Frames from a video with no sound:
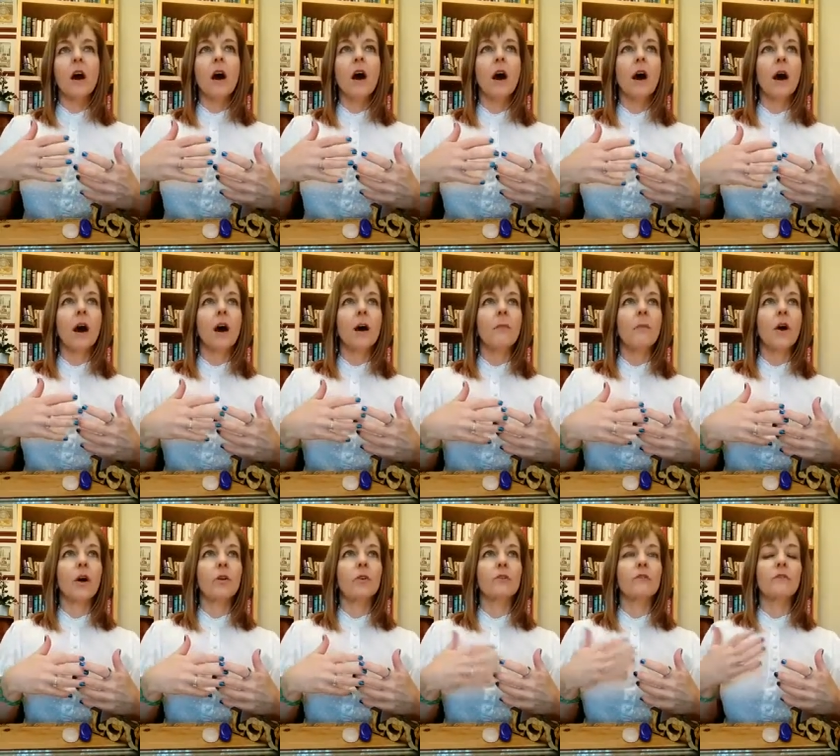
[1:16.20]

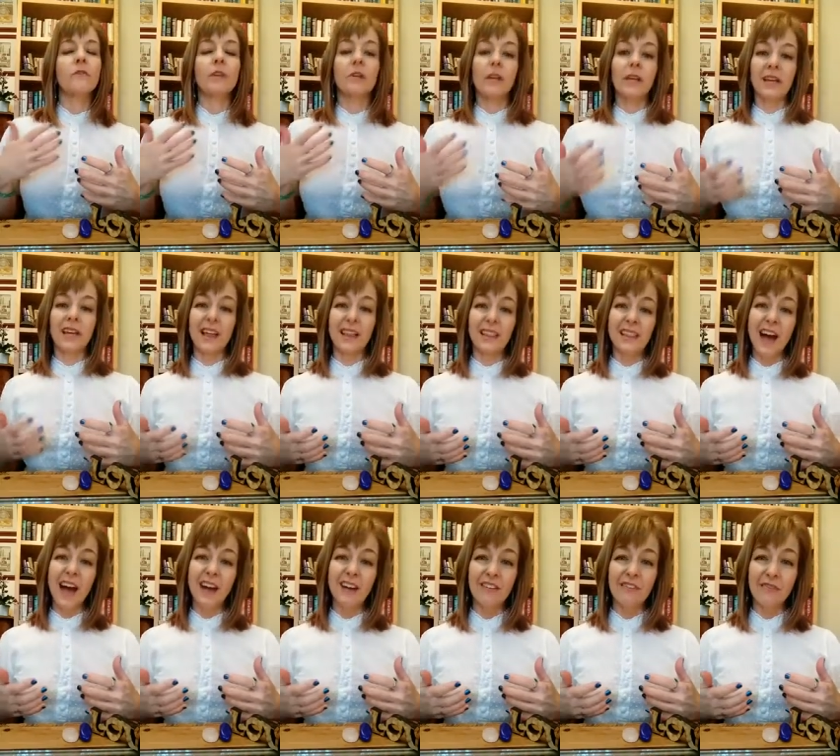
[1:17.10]
Are you feeling a
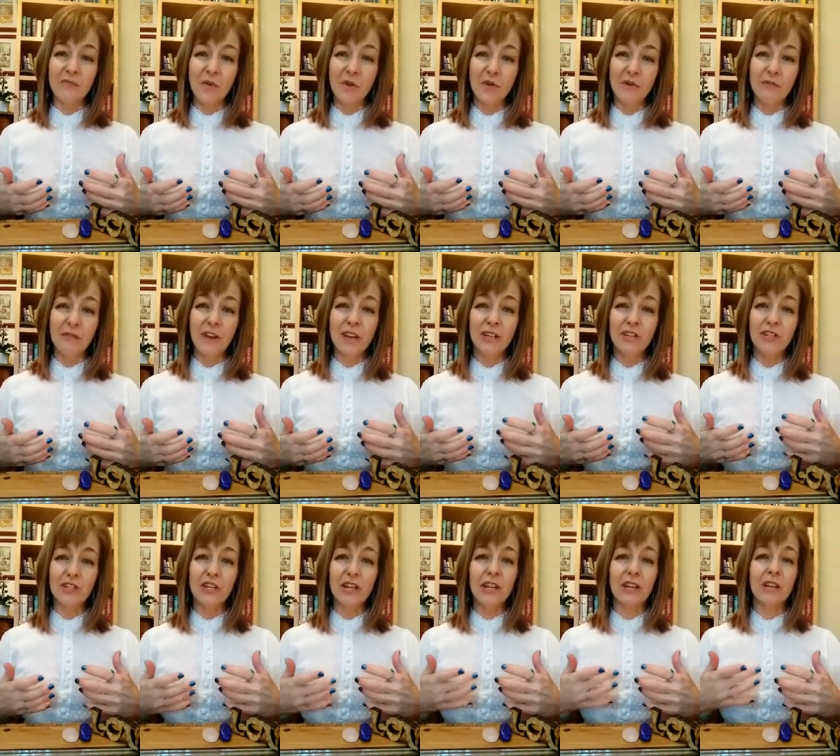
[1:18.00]
lack of
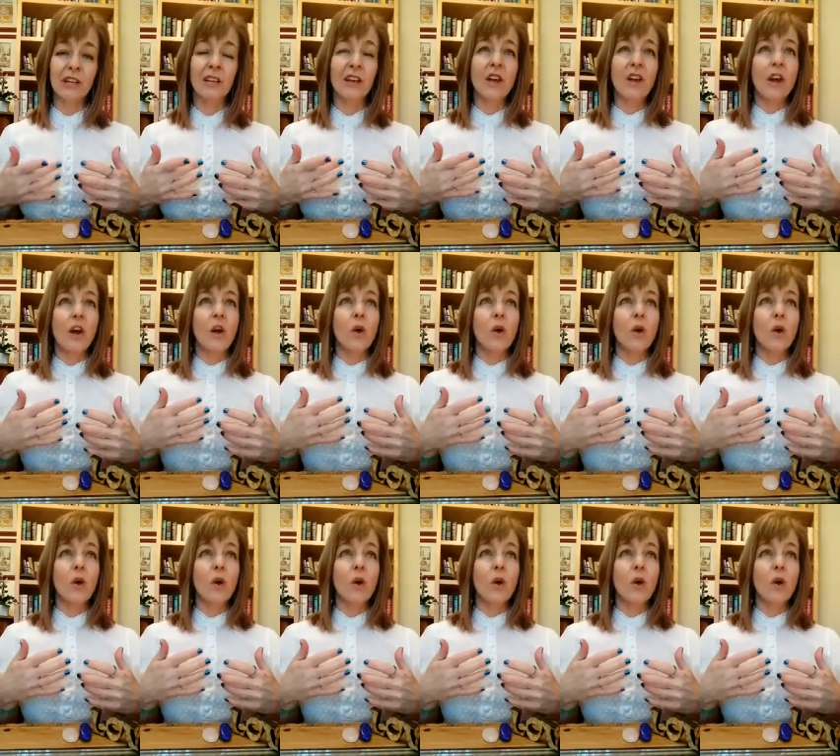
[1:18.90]
motivation?